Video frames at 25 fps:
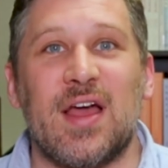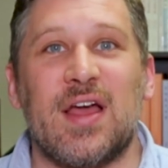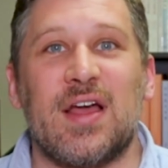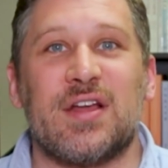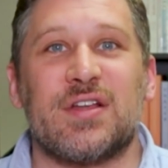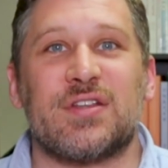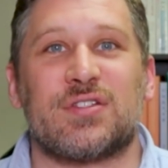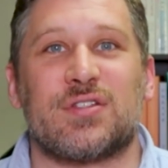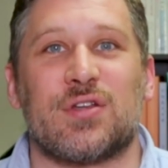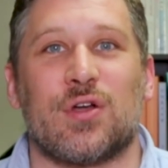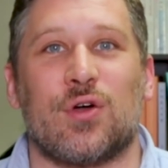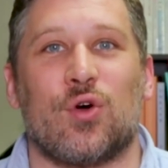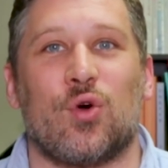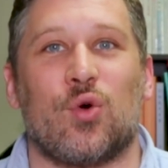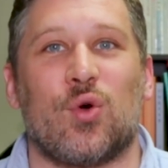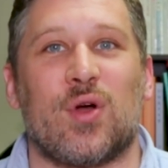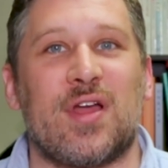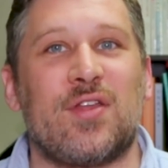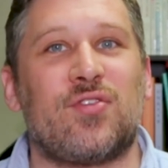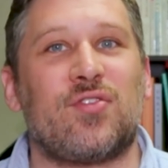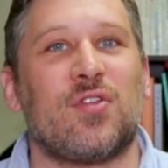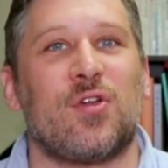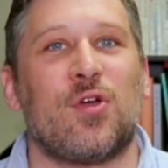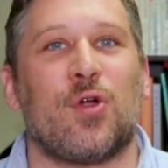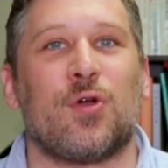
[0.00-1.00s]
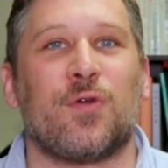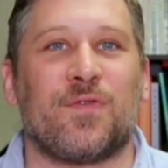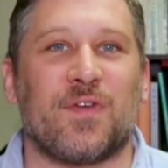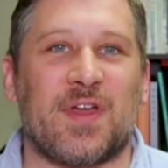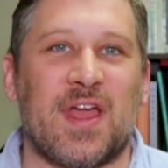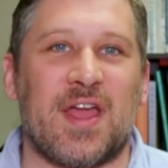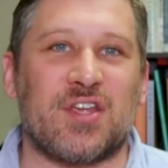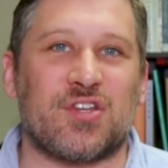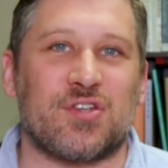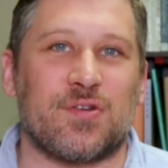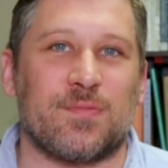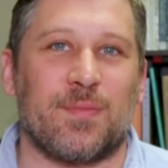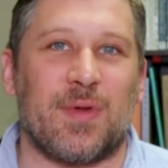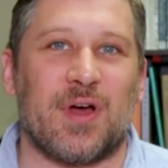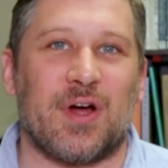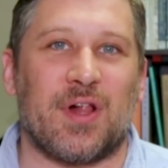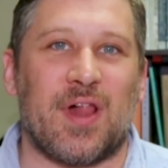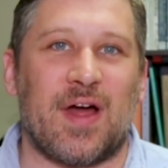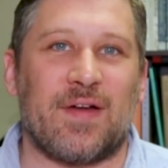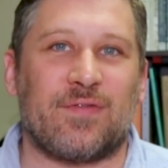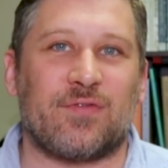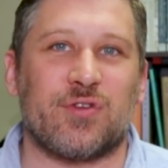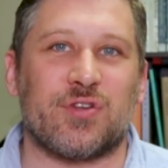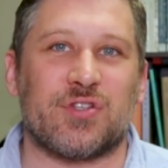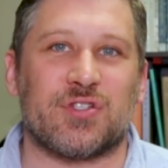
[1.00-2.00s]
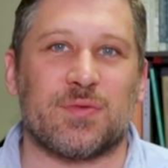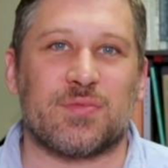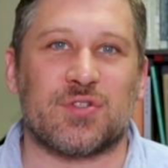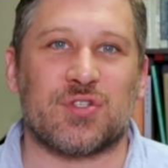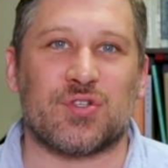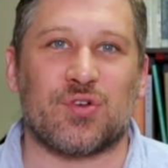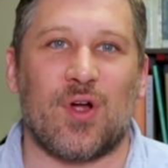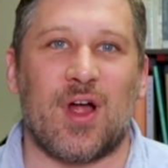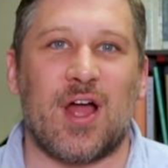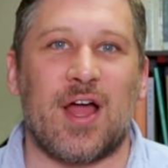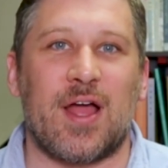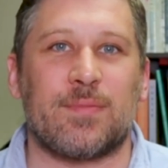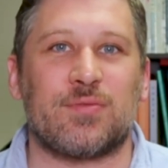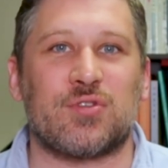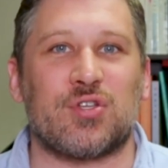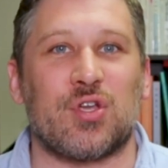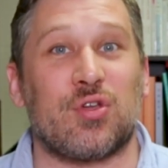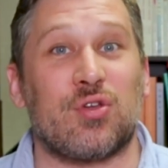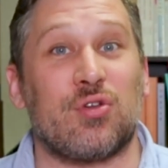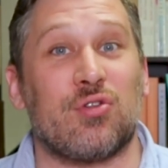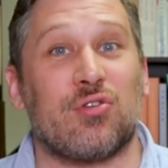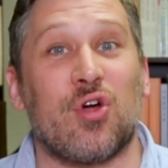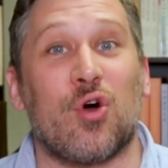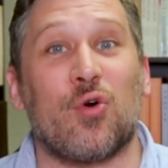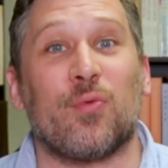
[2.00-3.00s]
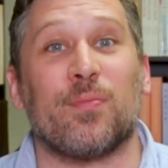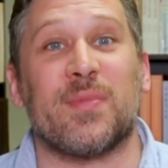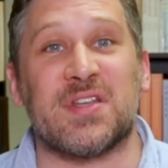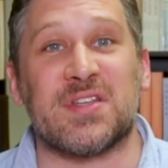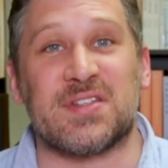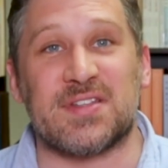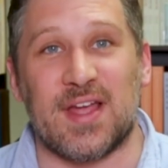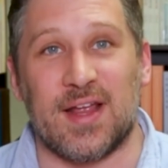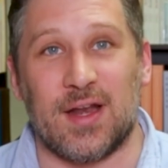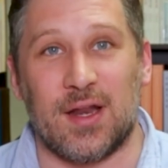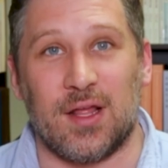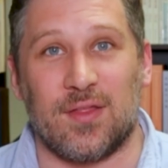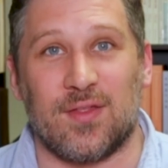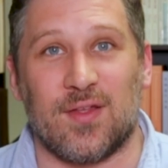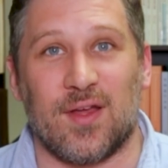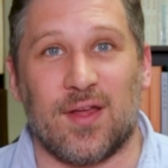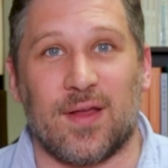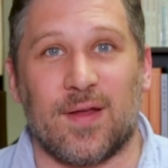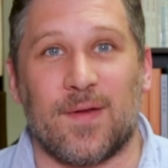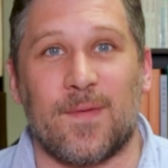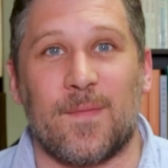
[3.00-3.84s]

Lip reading: So hit the notification bell after you subscribe so you don't miss anything.